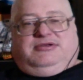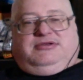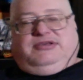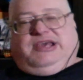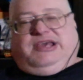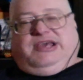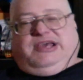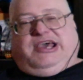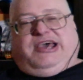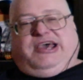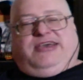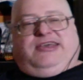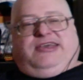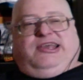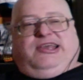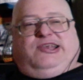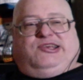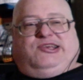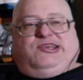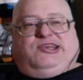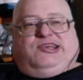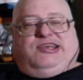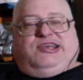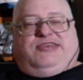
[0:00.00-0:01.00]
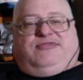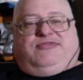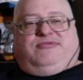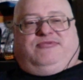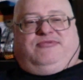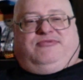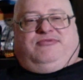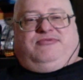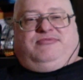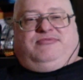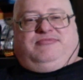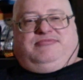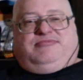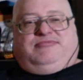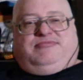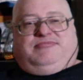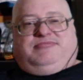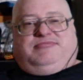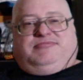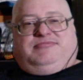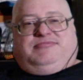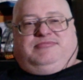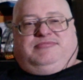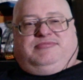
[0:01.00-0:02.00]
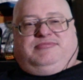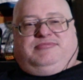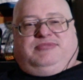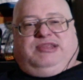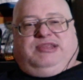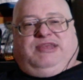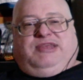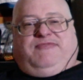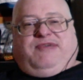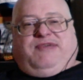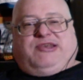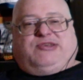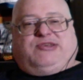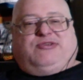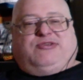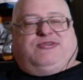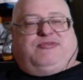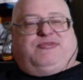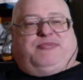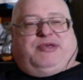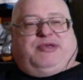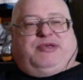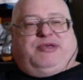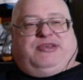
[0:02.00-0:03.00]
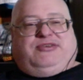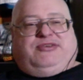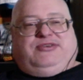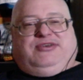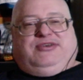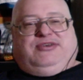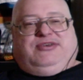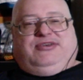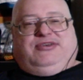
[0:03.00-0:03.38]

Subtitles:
Yeah, it's shit. The investors are pissed.